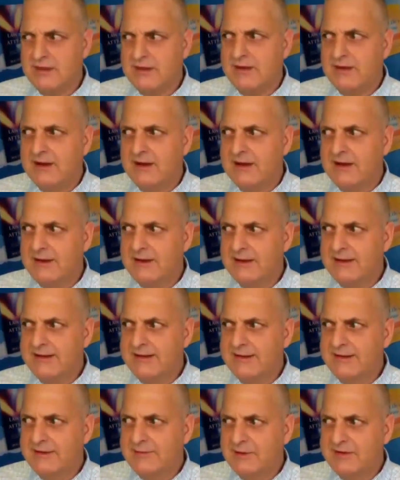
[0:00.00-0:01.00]

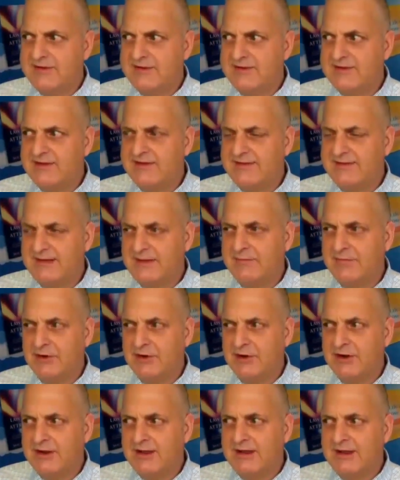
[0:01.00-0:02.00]
What's
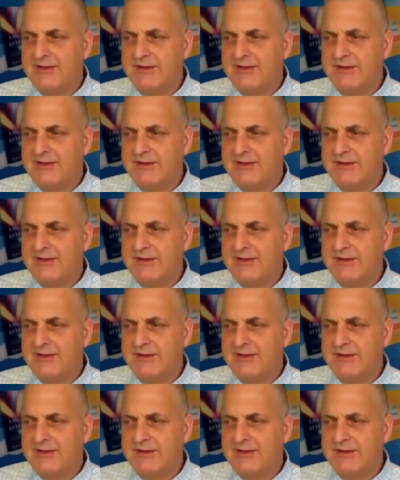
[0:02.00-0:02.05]
December?